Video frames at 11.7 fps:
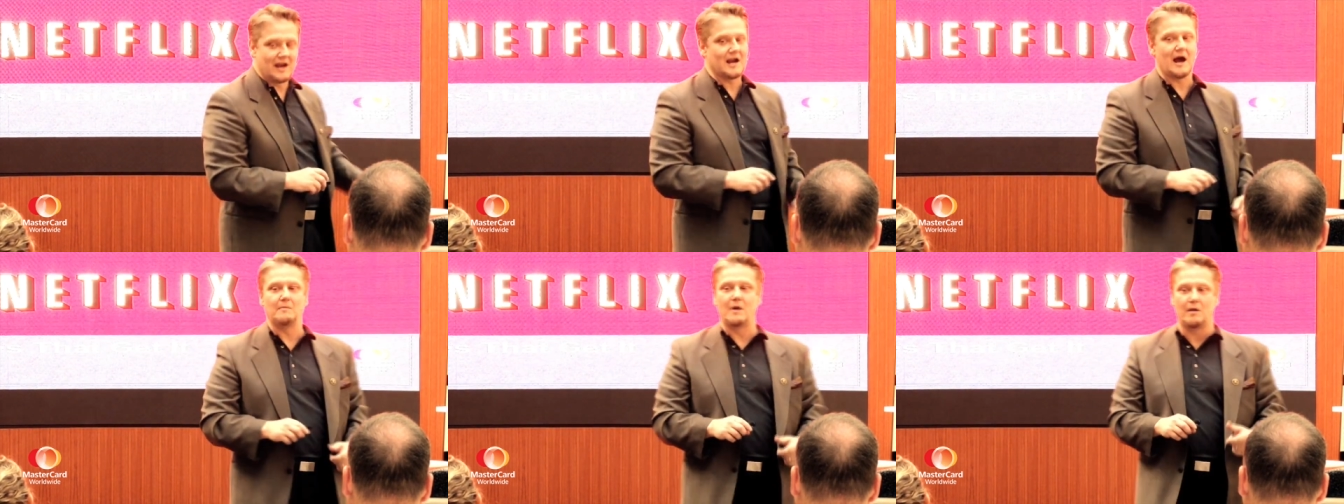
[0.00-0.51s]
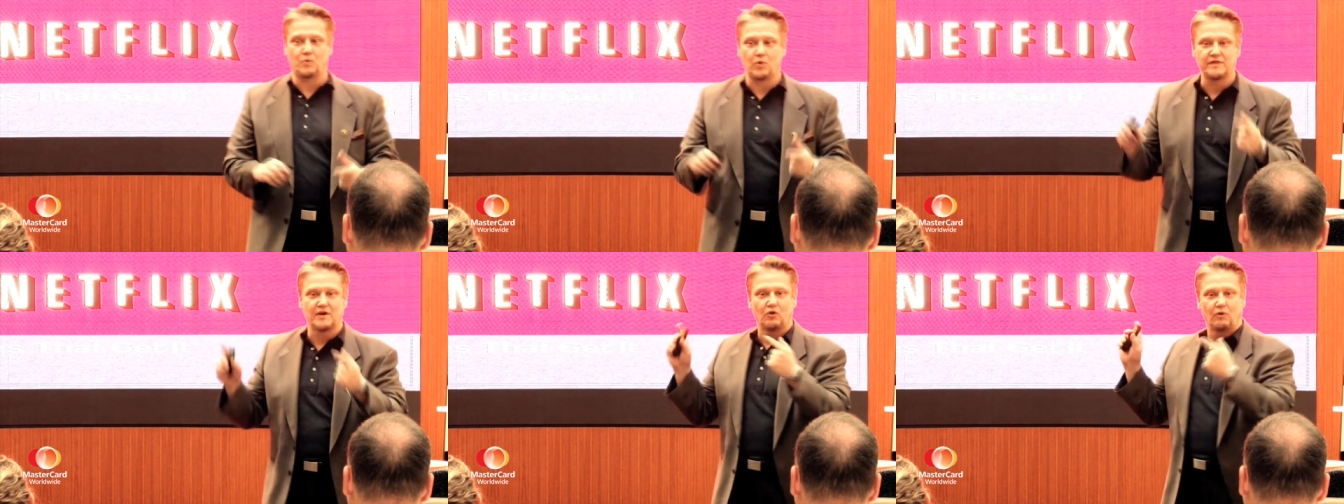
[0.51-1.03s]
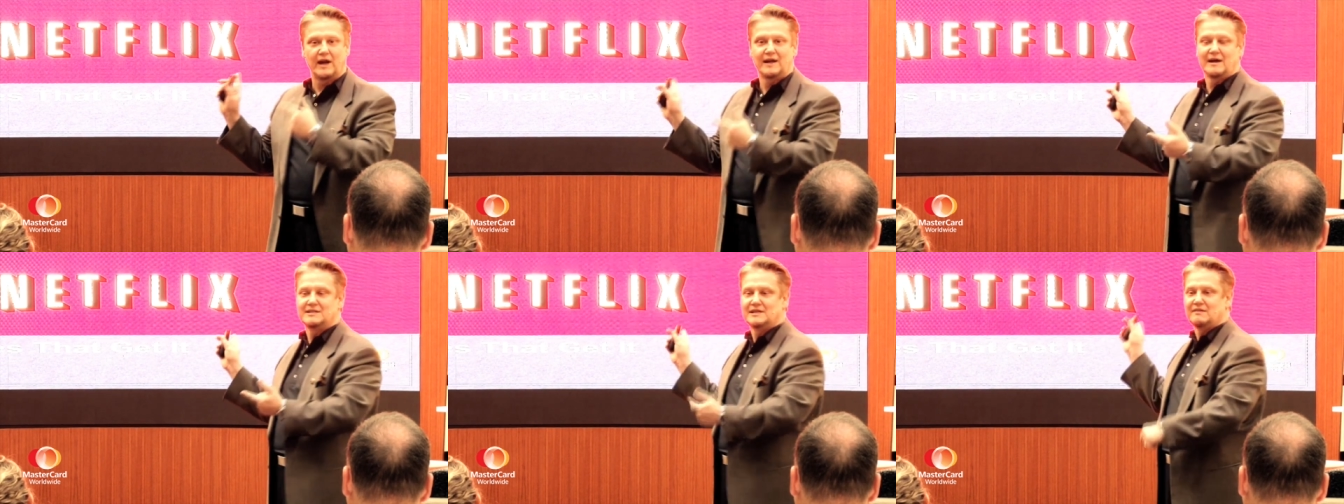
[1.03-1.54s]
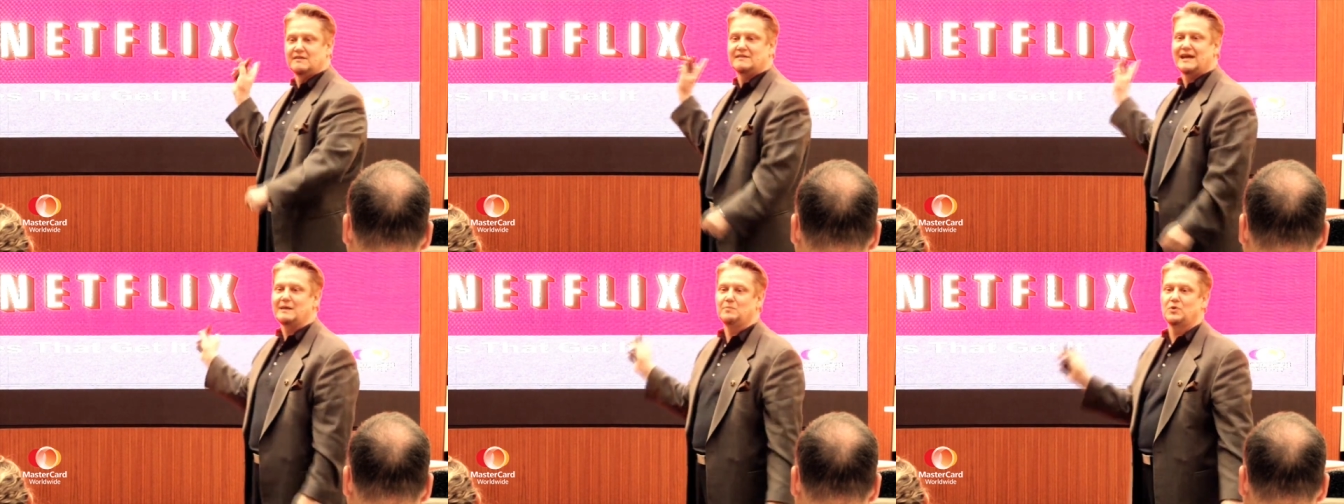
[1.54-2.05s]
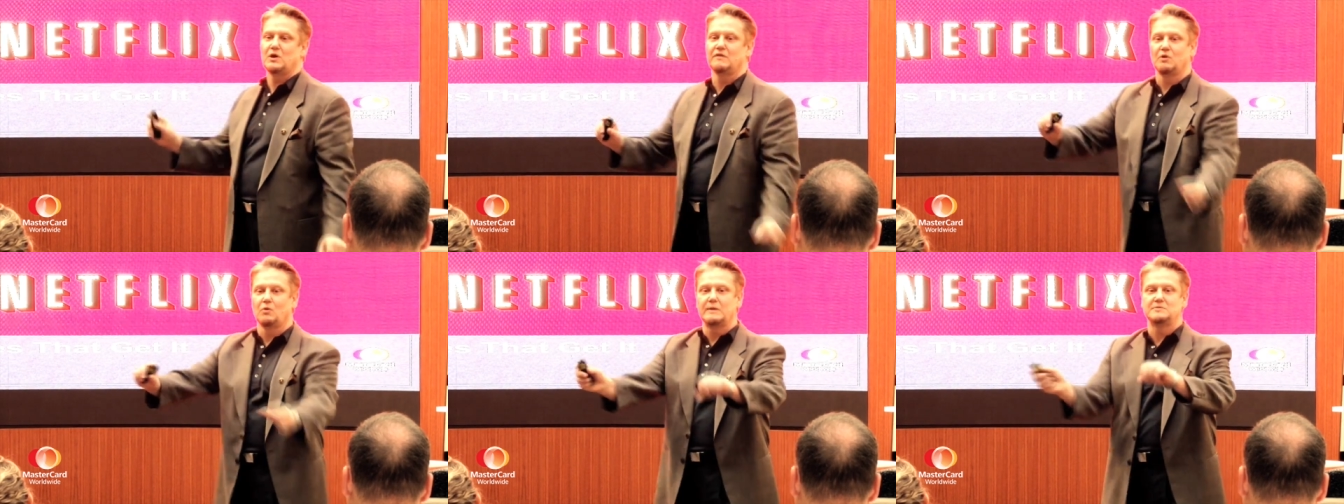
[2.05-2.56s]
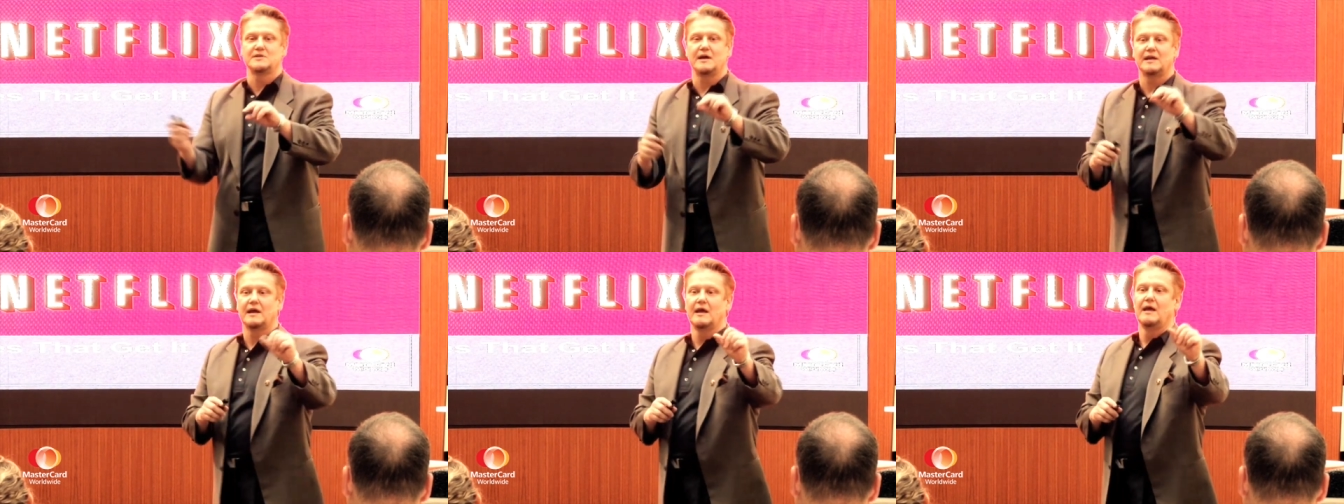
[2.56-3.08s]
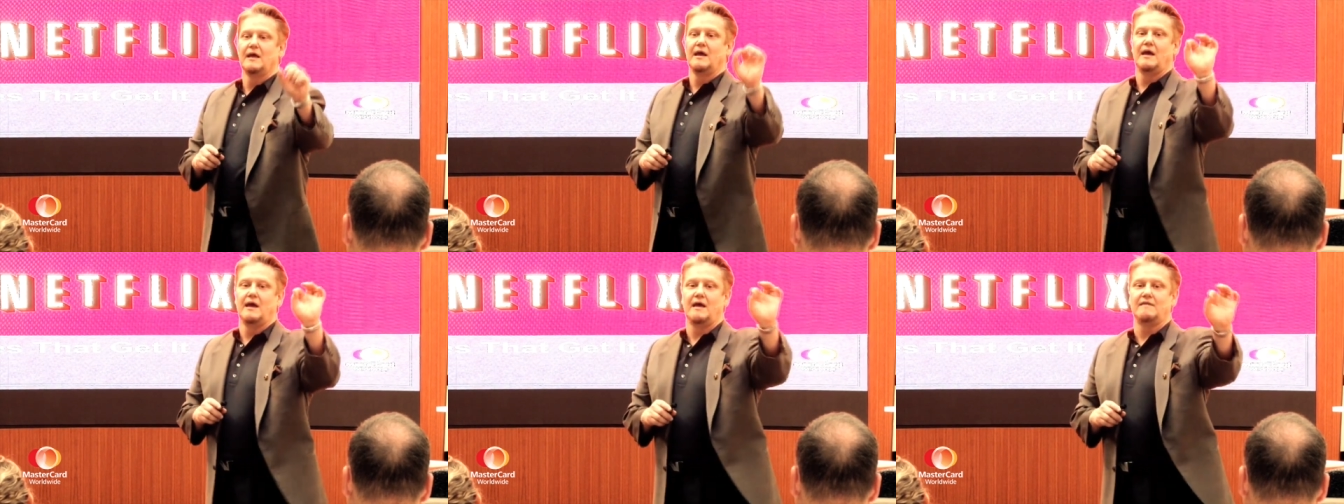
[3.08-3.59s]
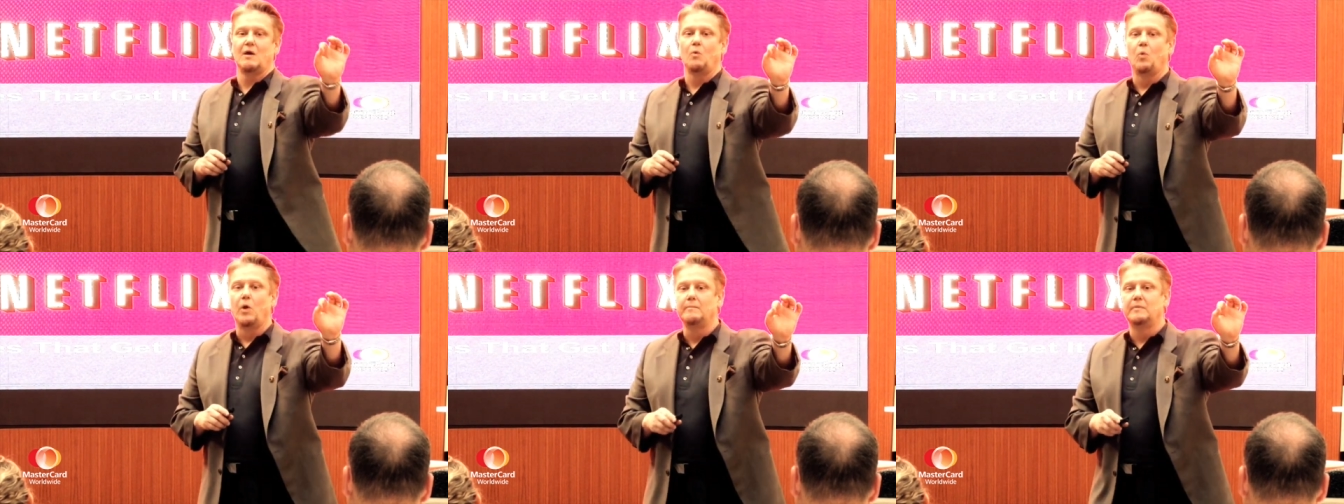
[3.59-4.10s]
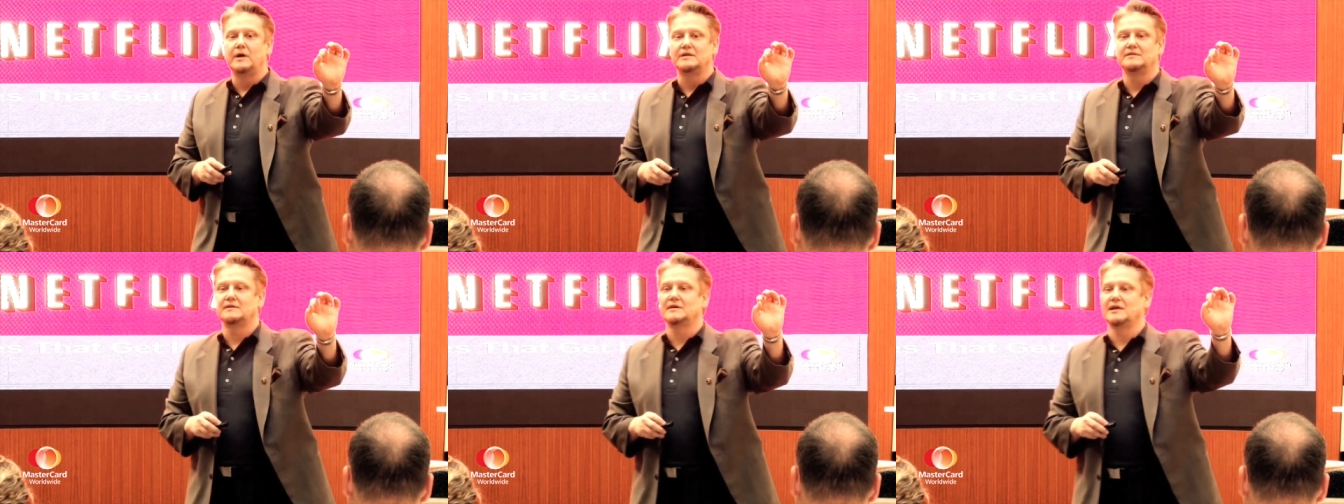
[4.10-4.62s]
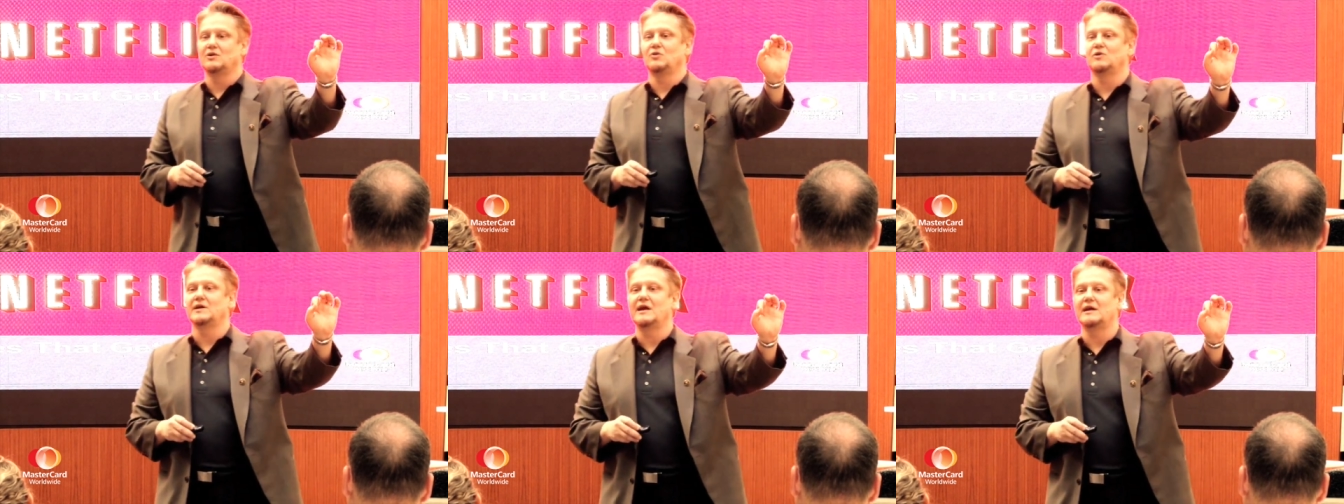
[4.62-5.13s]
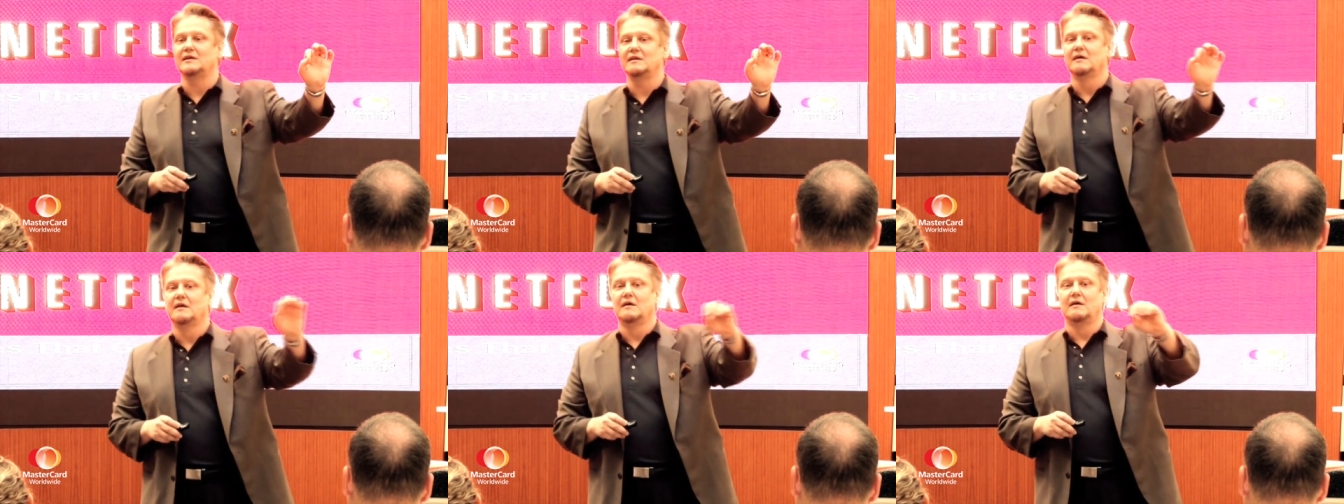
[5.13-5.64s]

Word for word: that can come up with a great idea that they can put on their website, and that one button can create